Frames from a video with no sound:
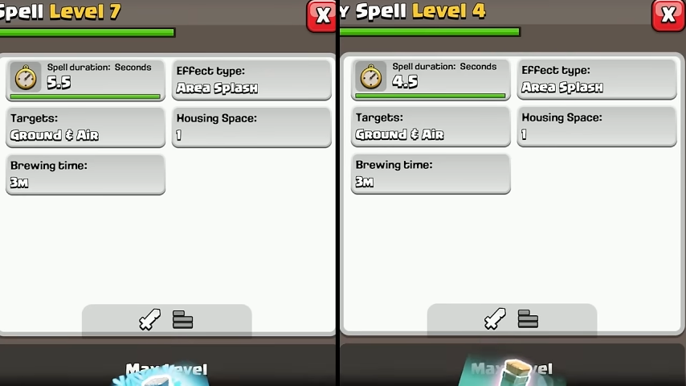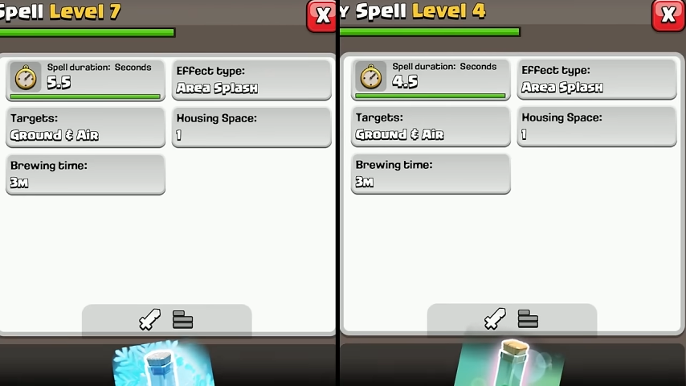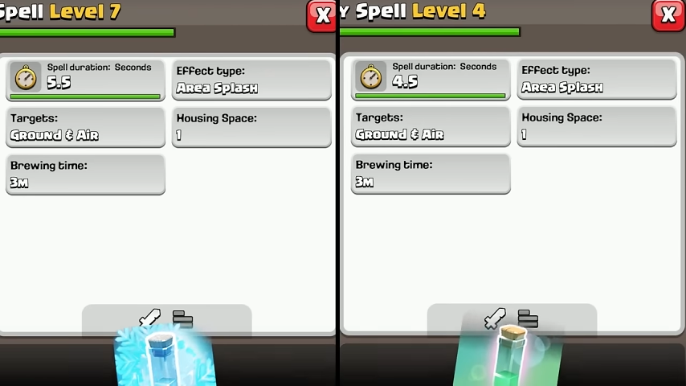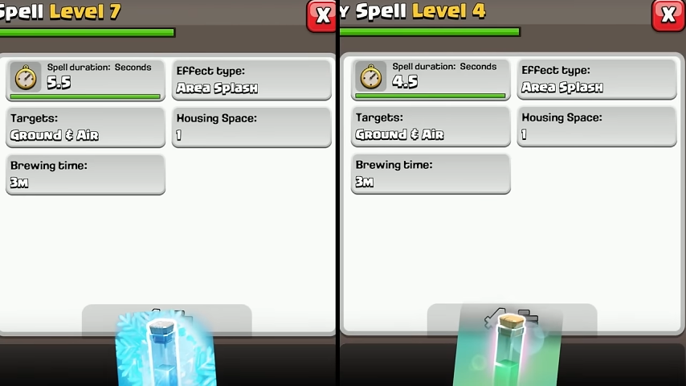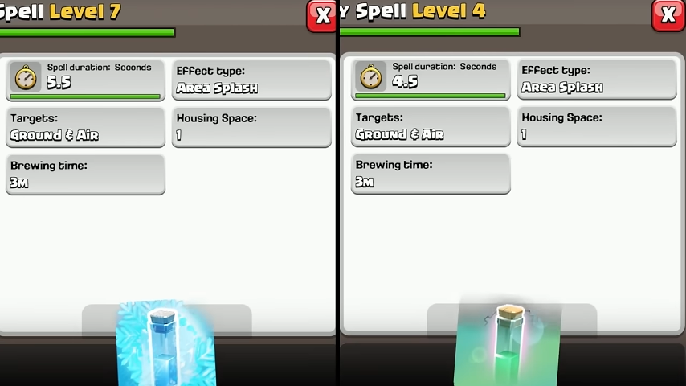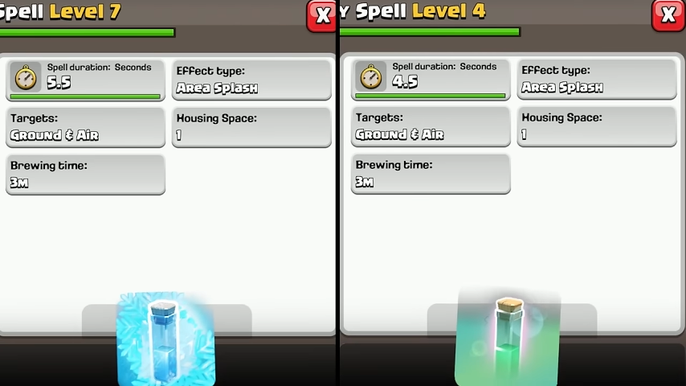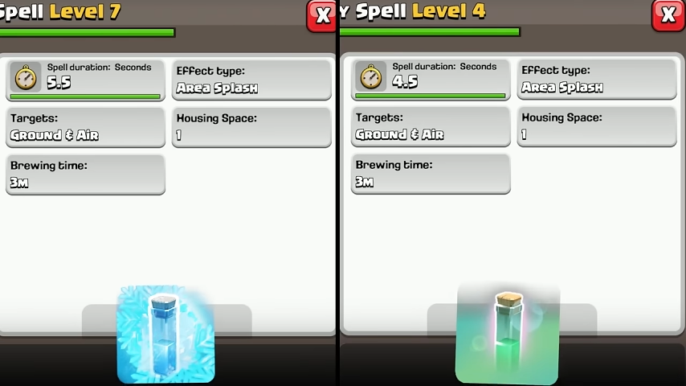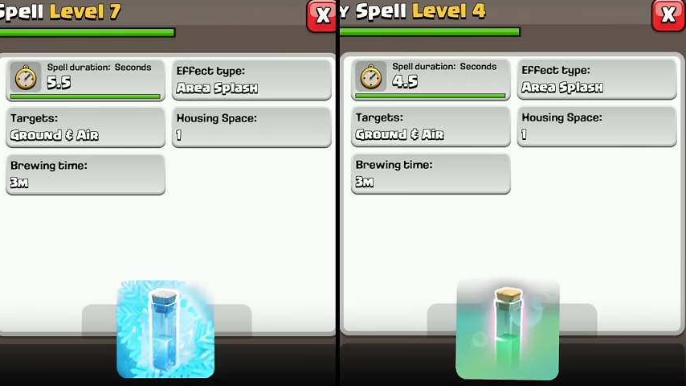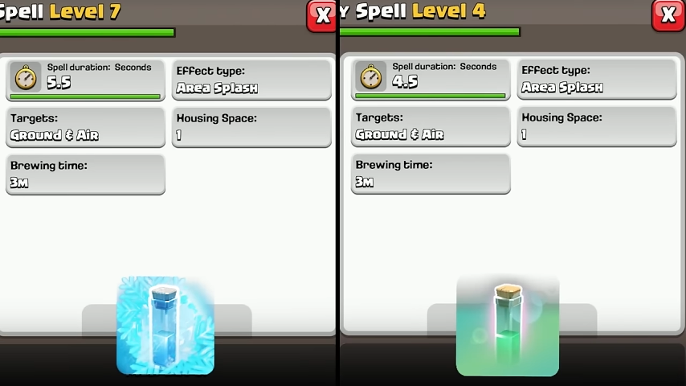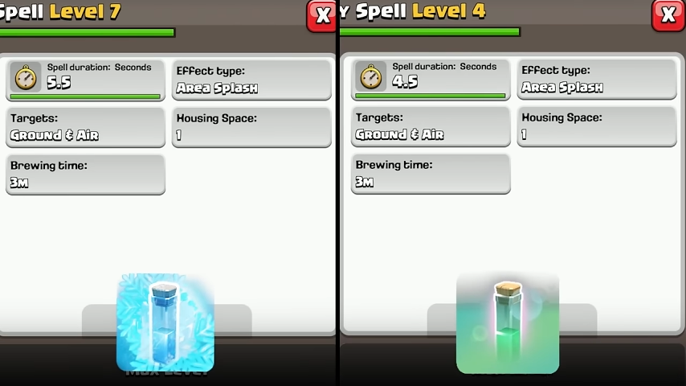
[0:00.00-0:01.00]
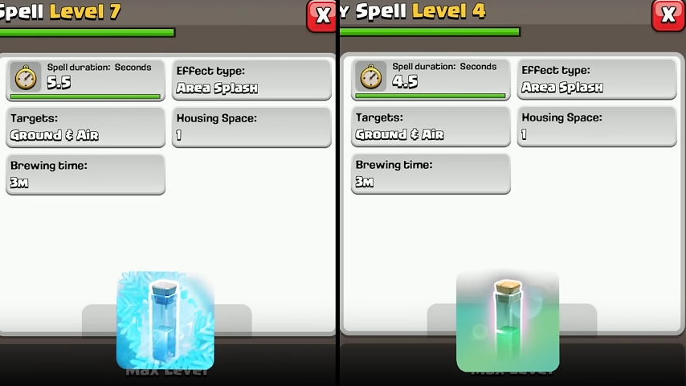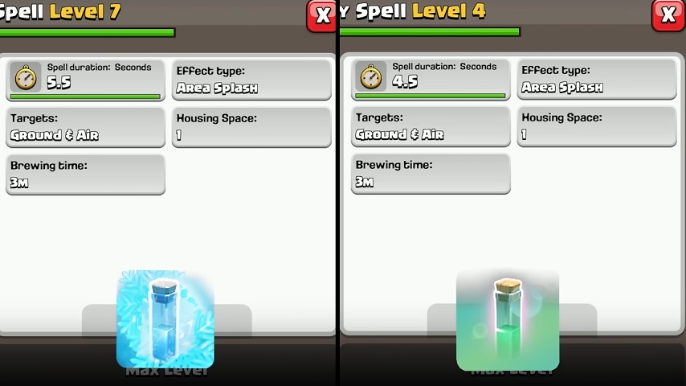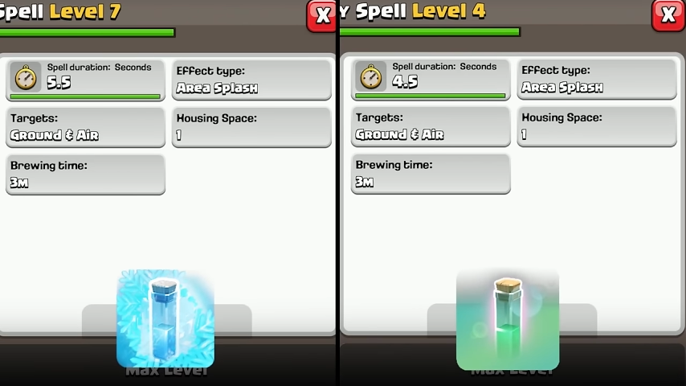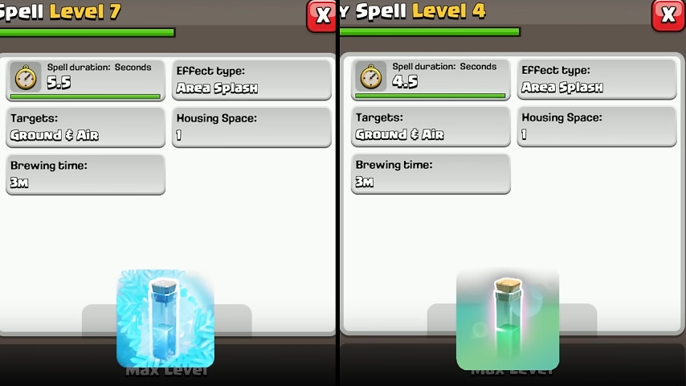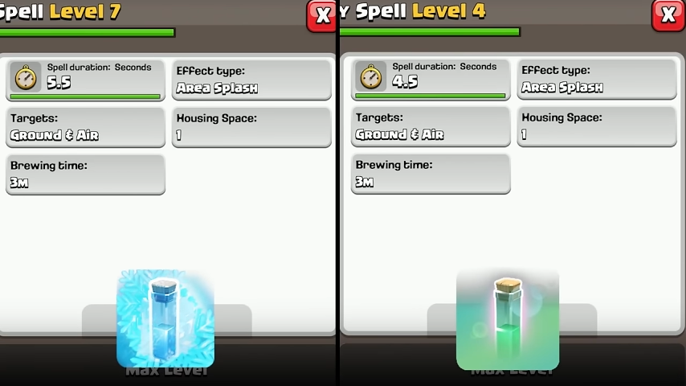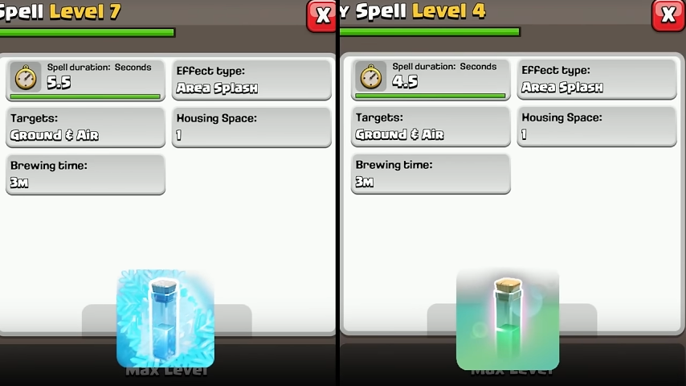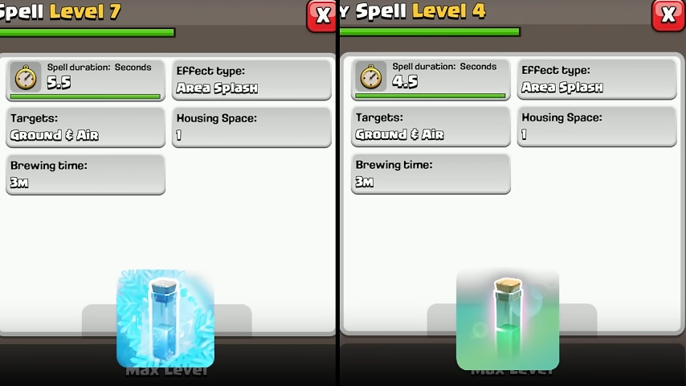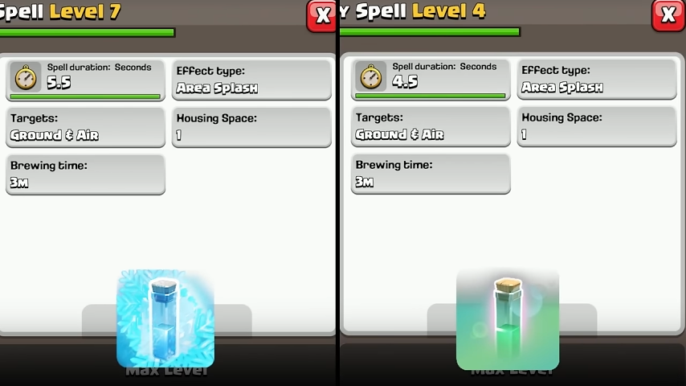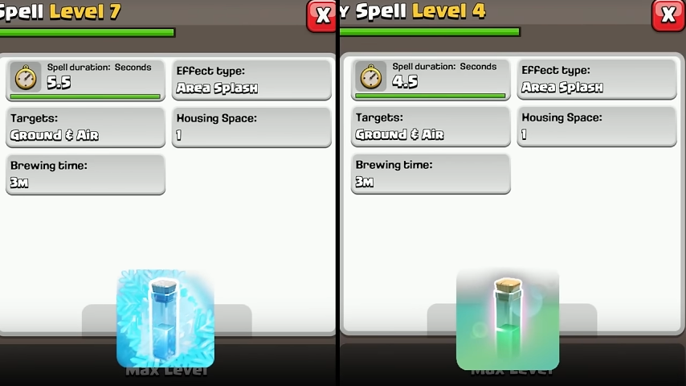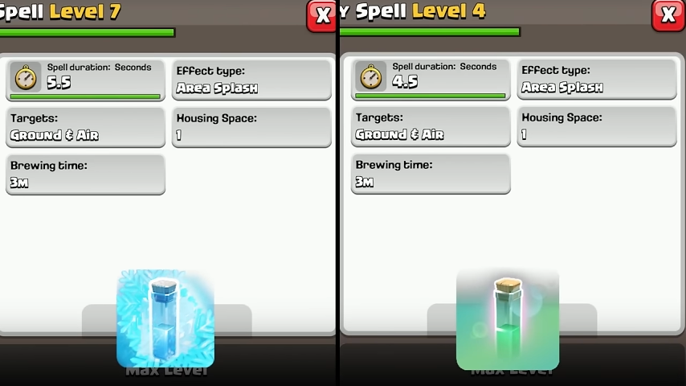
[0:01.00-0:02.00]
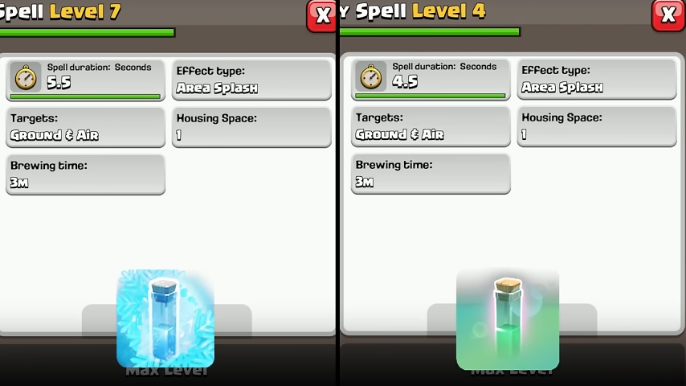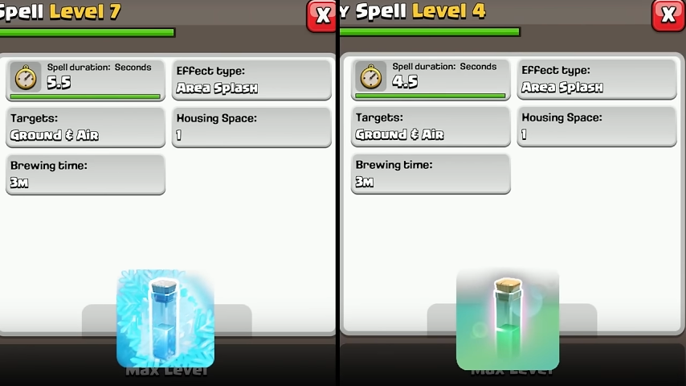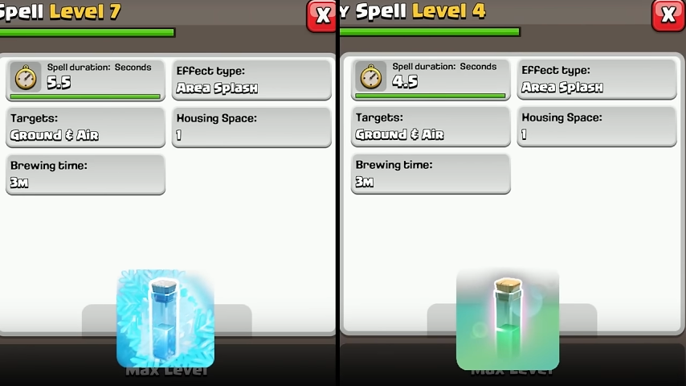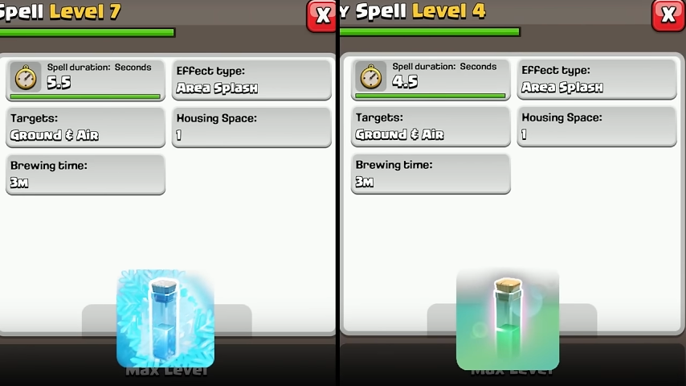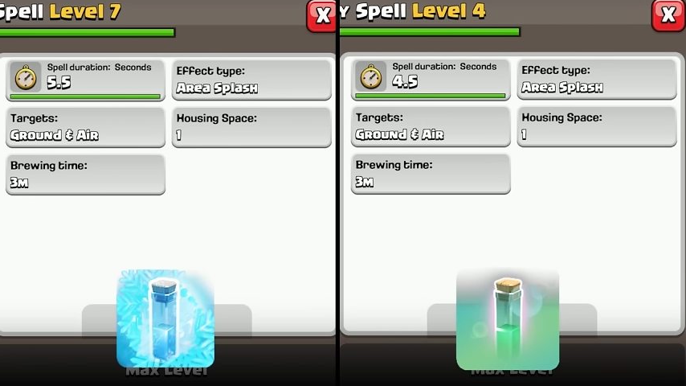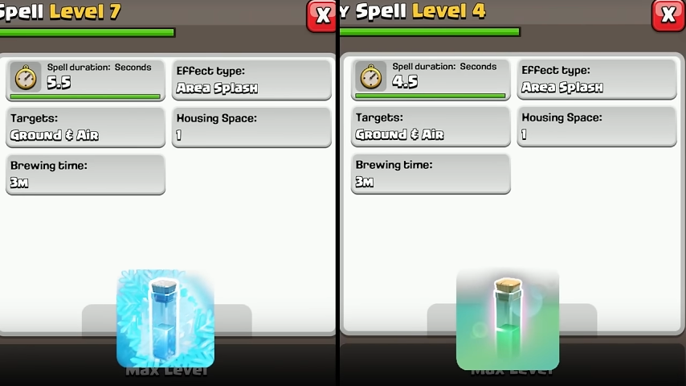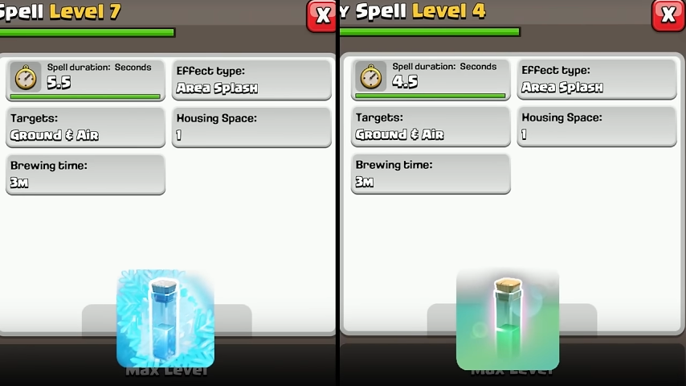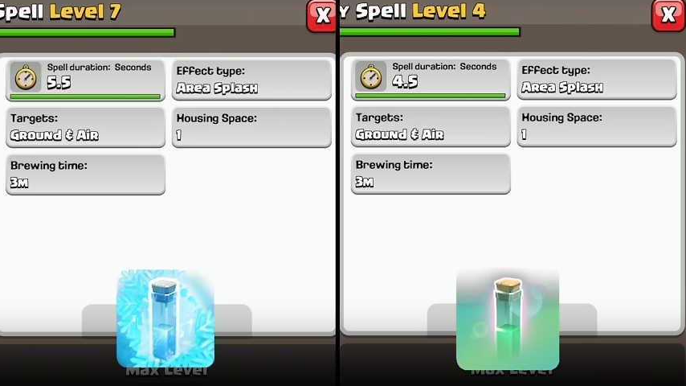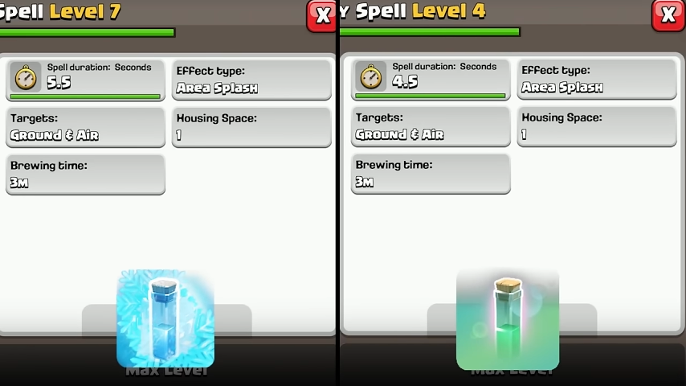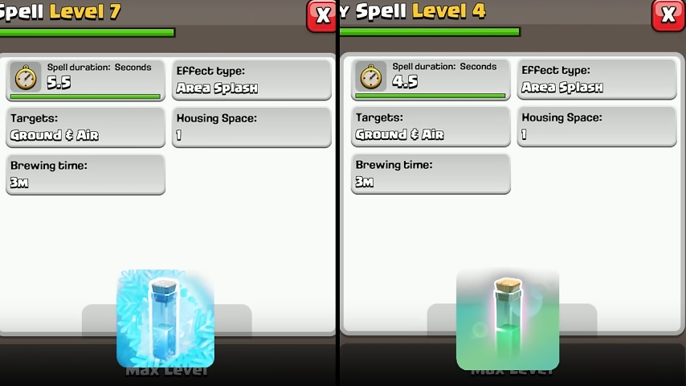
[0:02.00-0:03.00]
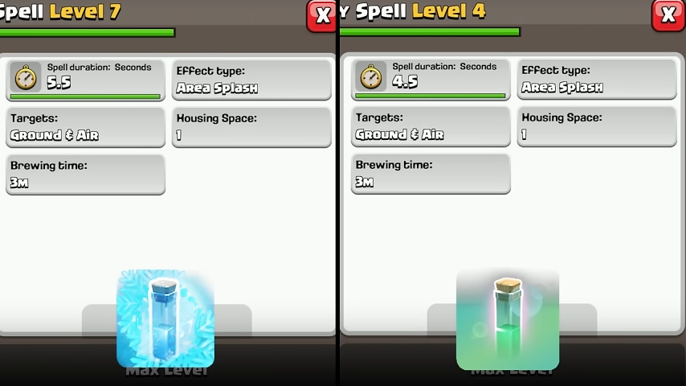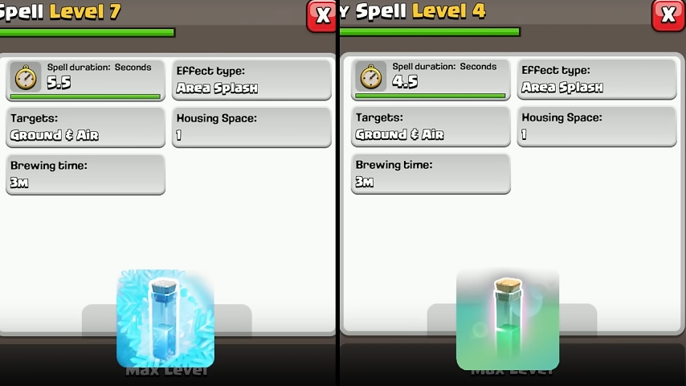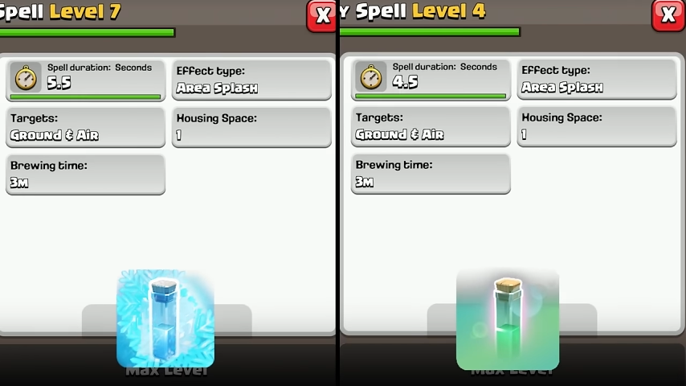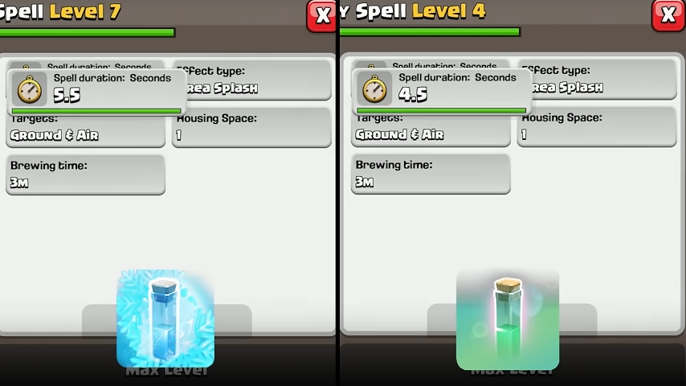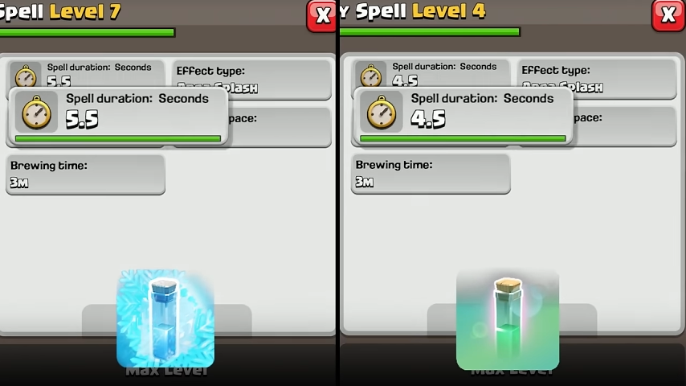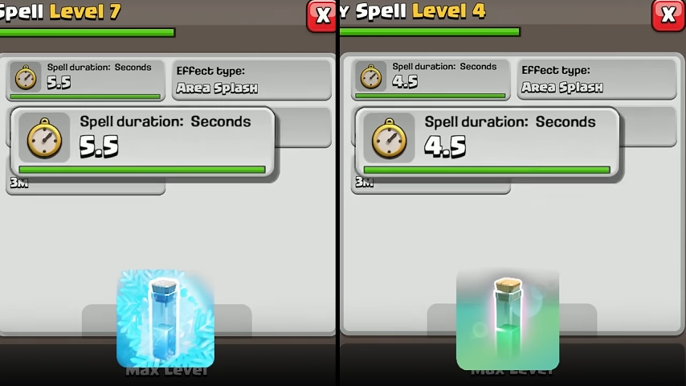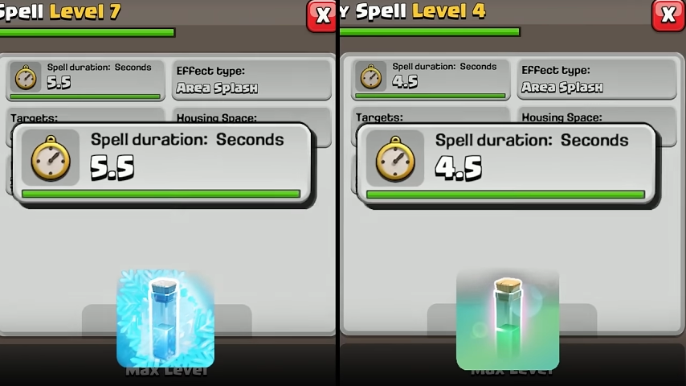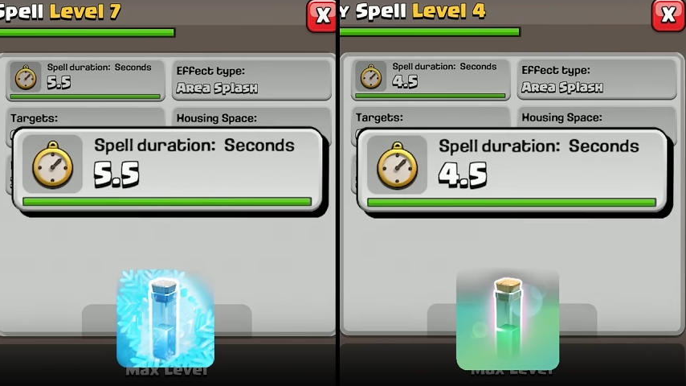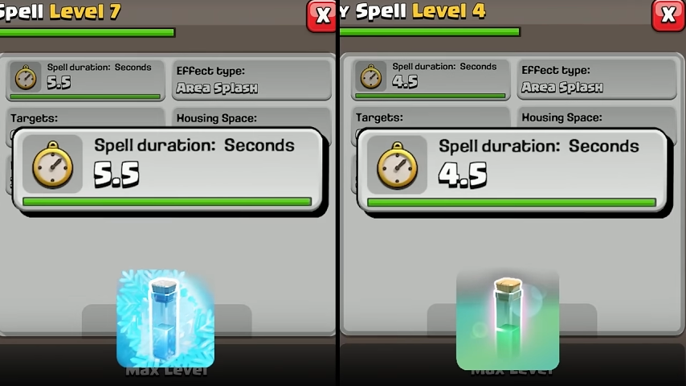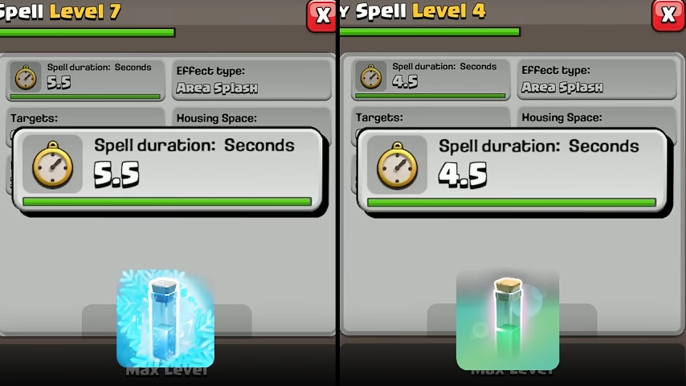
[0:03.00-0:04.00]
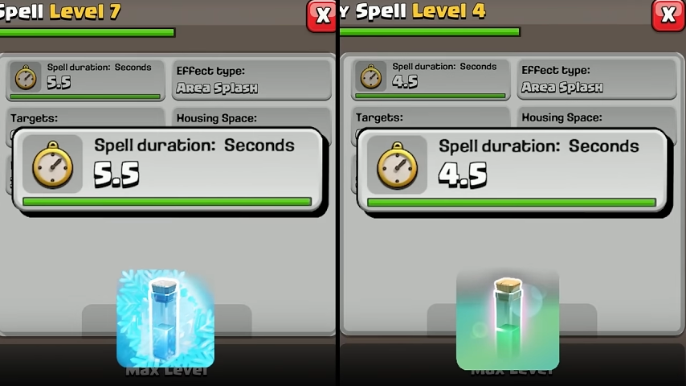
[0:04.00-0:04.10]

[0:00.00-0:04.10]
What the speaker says: [unreadable: no face in view]